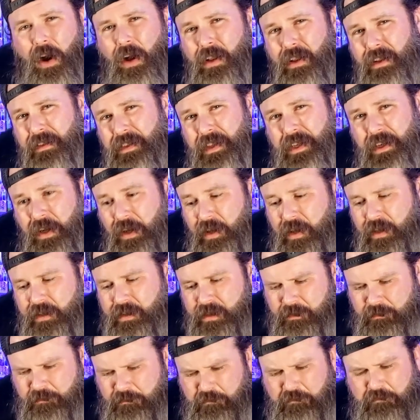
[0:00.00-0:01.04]
all of the
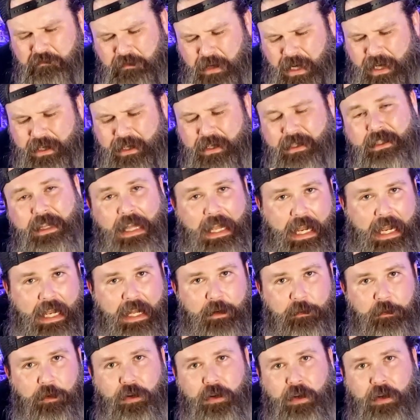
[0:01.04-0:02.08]
cards minus the animal